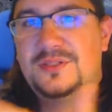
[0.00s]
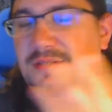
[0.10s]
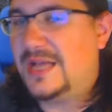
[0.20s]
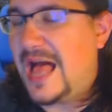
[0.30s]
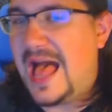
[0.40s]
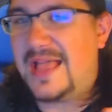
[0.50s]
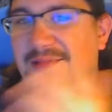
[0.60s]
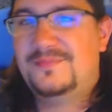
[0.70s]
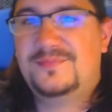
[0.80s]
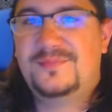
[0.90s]

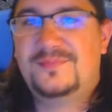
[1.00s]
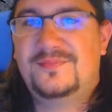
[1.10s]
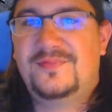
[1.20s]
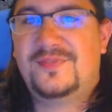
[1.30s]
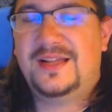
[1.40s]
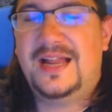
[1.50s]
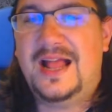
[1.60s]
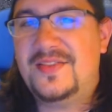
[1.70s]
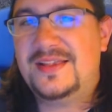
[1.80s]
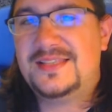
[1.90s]
I forget
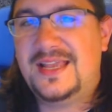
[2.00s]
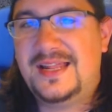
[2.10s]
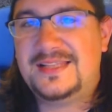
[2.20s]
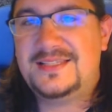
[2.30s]
how they say it.